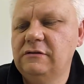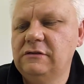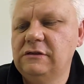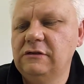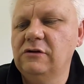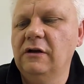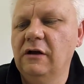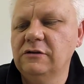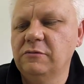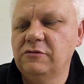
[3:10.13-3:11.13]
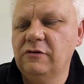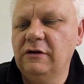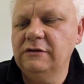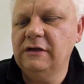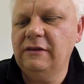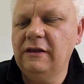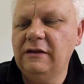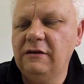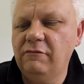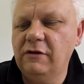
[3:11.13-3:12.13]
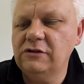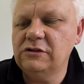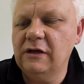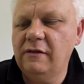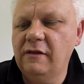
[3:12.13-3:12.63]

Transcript: sorry, last one was 319, then it didn't register,